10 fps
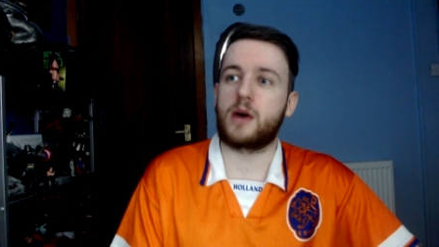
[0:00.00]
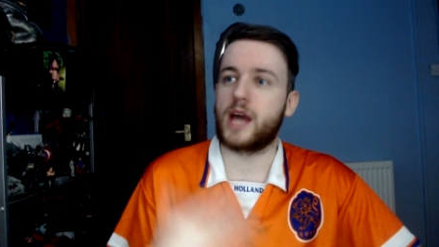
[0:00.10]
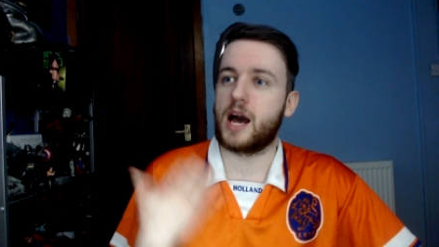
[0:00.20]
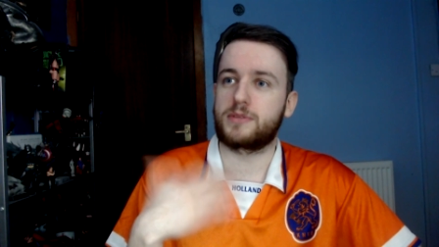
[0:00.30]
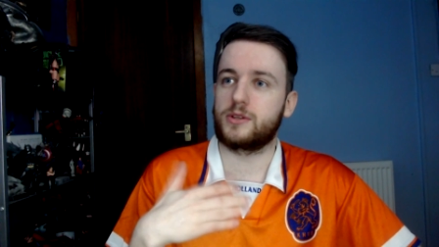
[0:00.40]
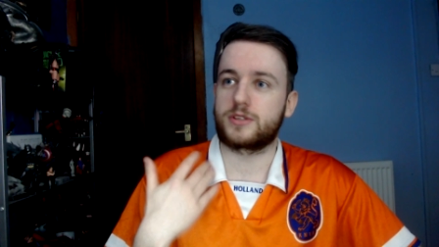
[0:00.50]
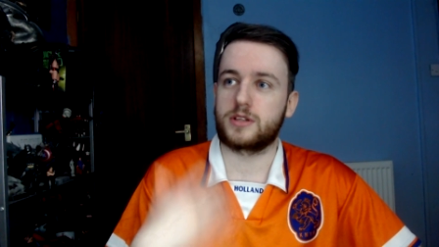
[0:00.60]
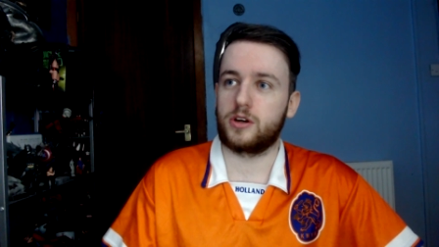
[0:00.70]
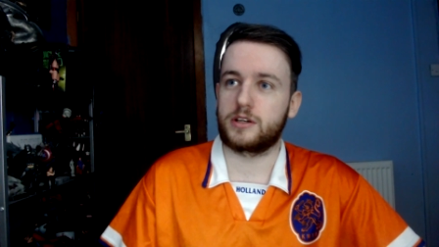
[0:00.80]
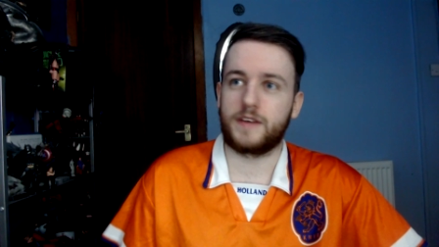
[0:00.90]
I'll get absolute
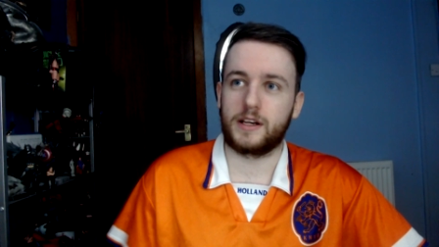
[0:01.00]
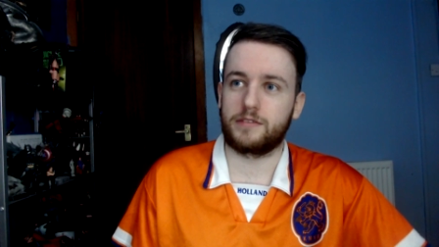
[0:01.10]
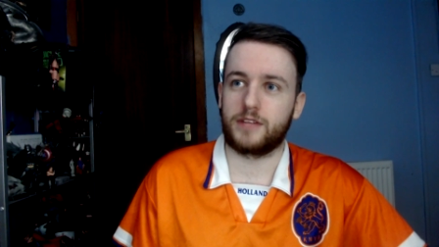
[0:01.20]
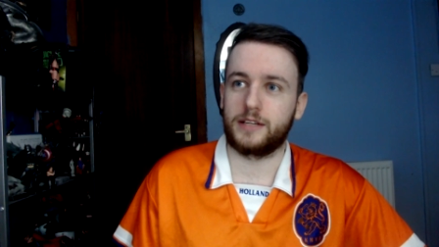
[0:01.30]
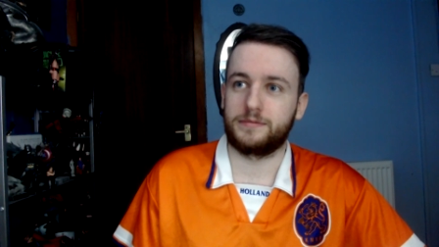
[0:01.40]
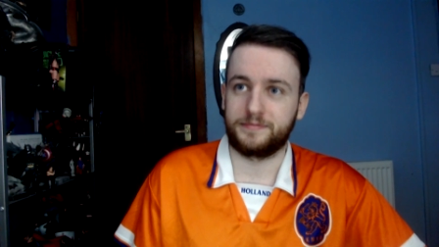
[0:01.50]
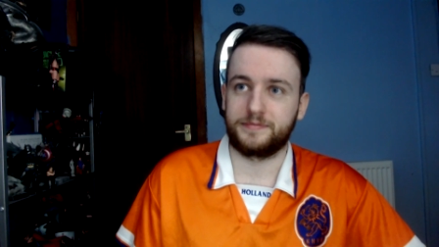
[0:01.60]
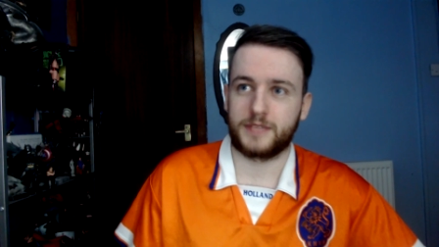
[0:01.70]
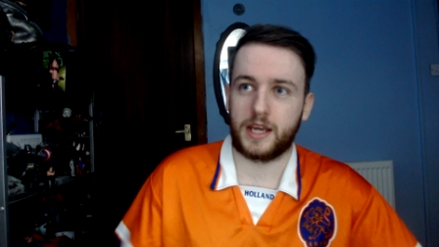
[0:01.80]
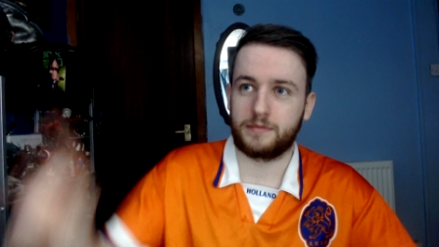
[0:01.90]
slaughtered if I leave that in.
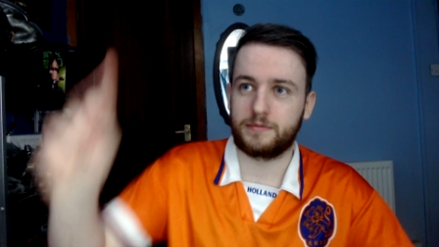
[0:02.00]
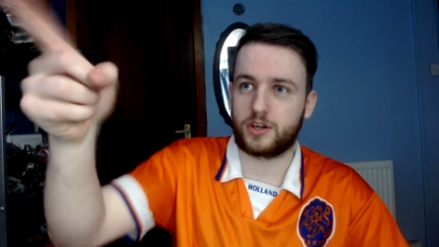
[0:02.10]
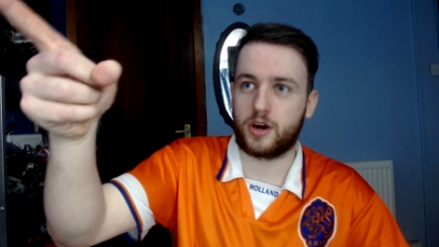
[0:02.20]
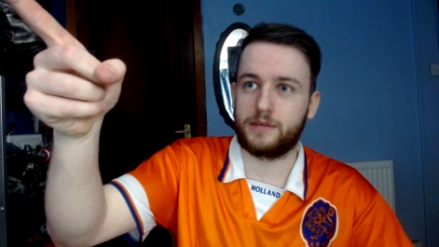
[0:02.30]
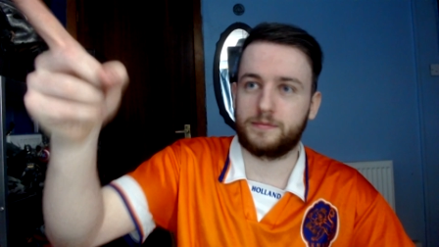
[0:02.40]
Yeah, you got it?